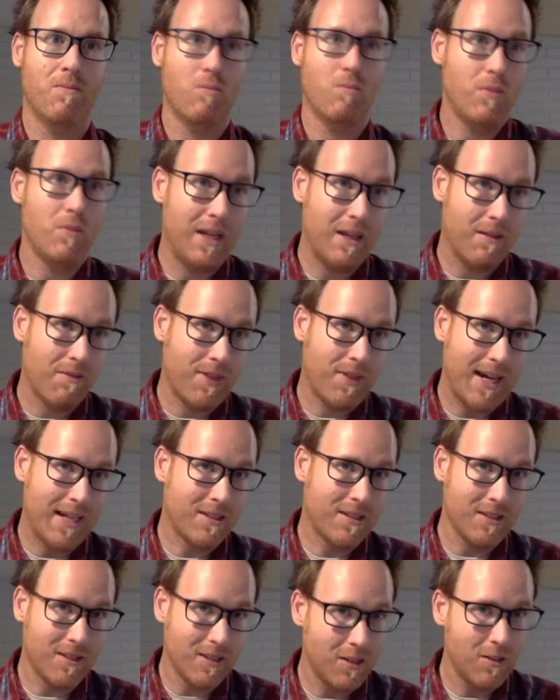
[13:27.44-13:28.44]
And if
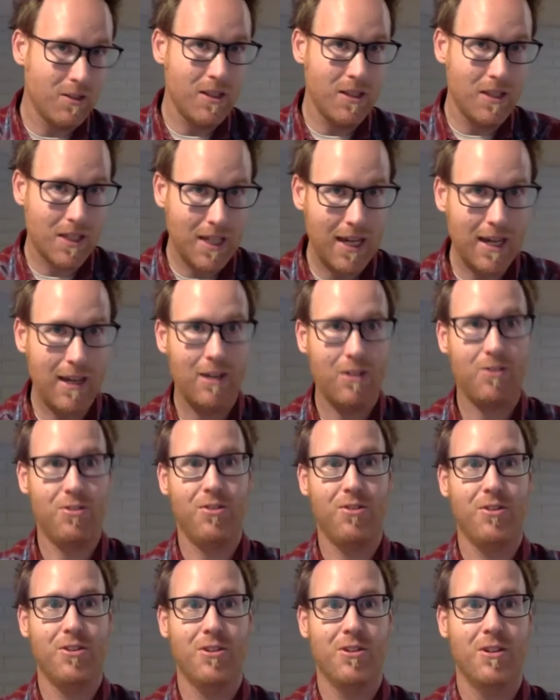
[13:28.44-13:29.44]
that's literally the
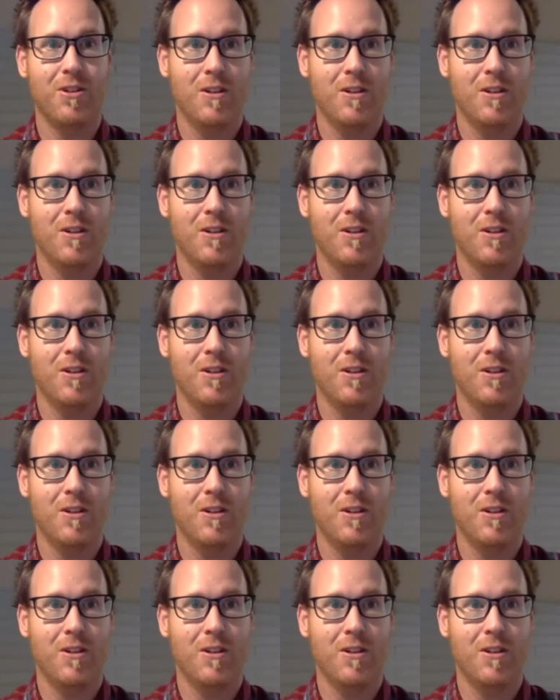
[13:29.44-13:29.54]
case,